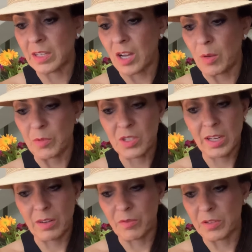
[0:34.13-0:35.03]
almost
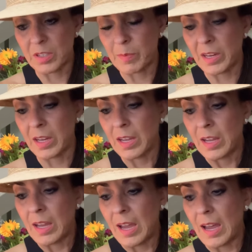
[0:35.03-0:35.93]
like a frisbee,
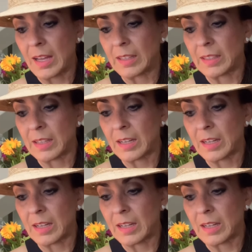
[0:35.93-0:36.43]
and